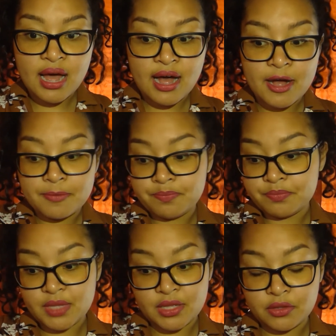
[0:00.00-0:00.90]

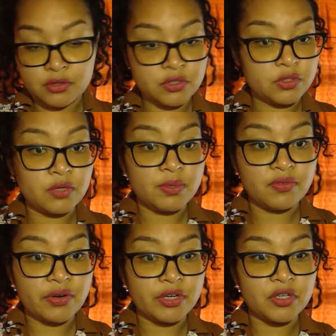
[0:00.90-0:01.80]
and those can be
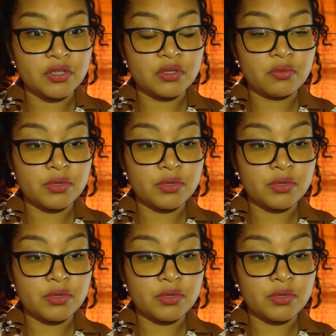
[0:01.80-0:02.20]
very good